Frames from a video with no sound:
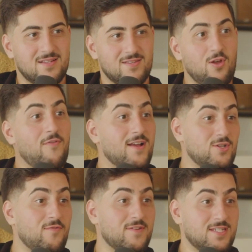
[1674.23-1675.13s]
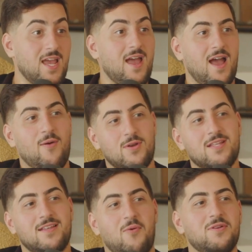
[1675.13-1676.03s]
Novak Djokovic, yeah. I
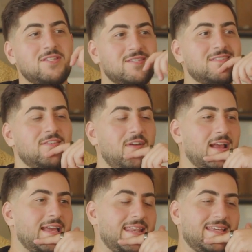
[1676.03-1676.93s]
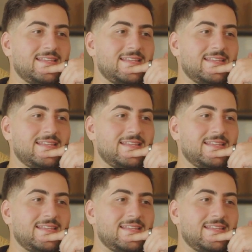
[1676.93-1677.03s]
want to see if I can get his.